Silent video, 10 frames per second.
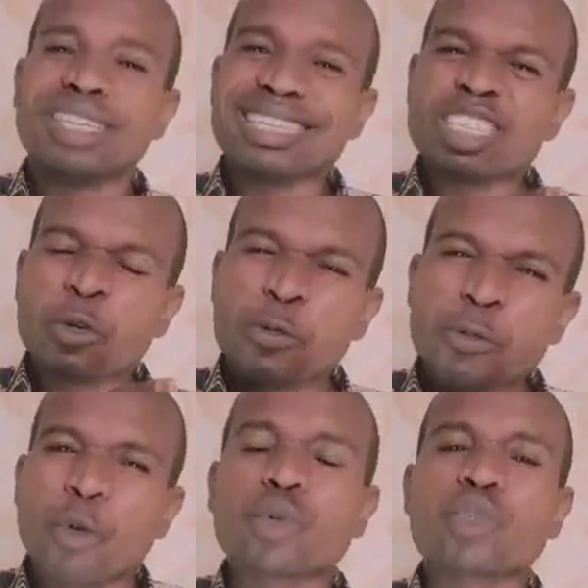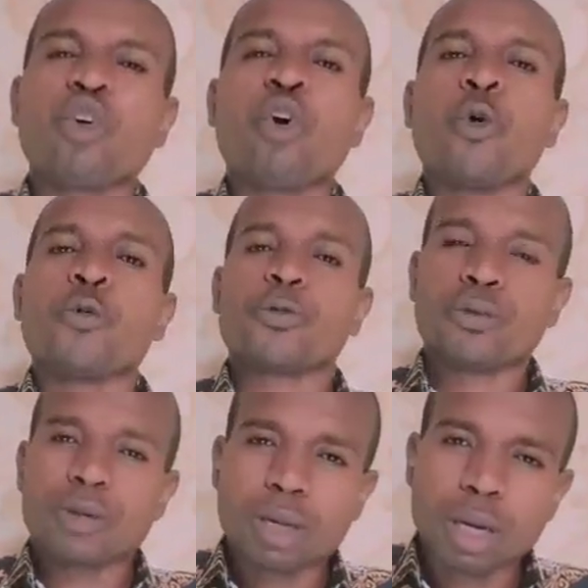is the force
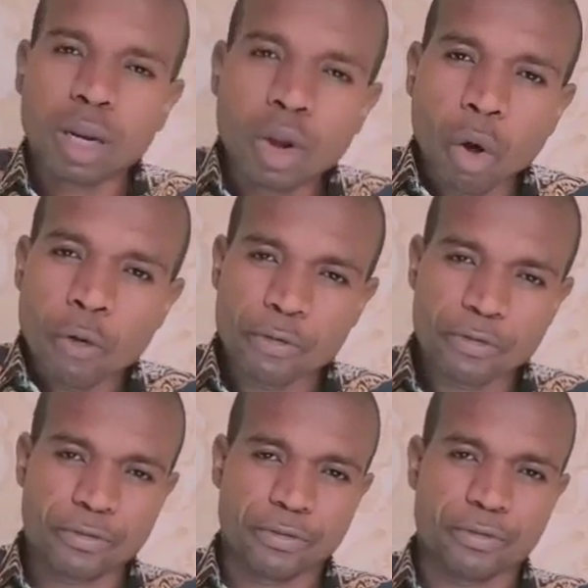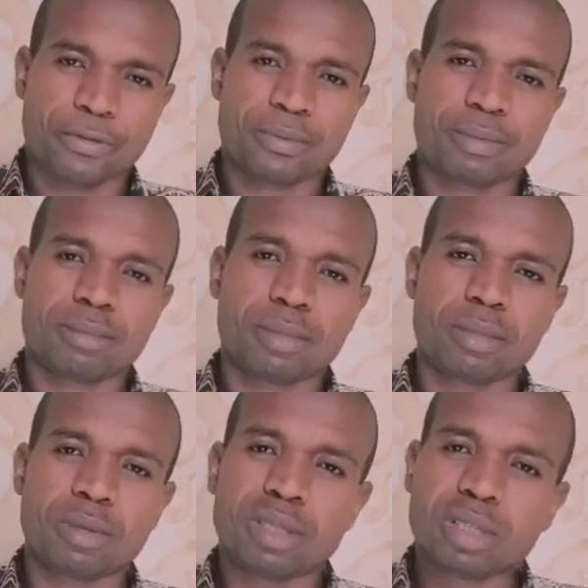of love.
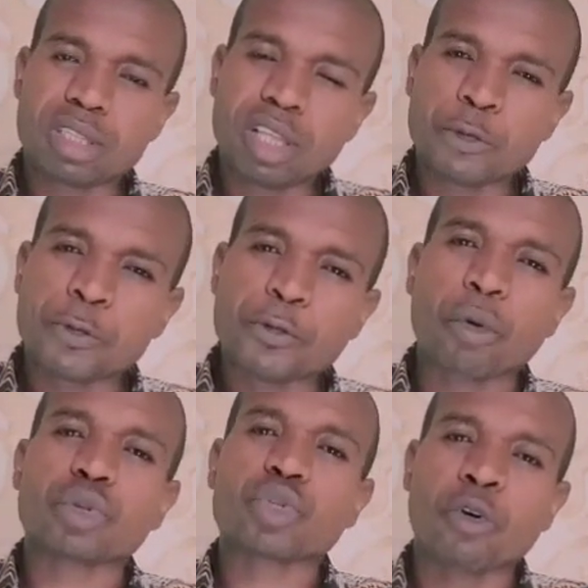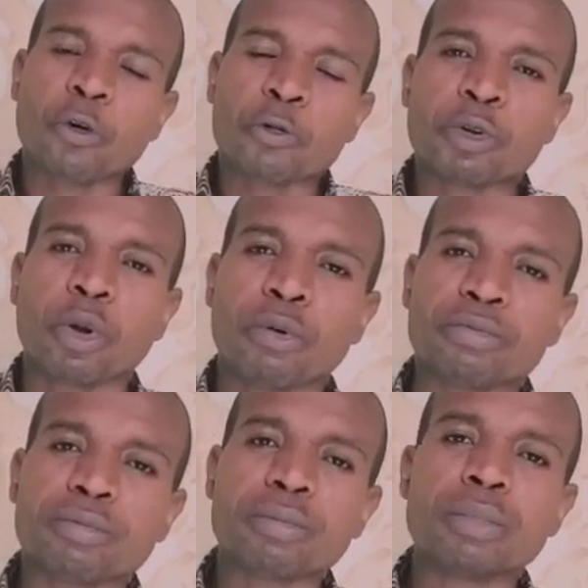The force of love.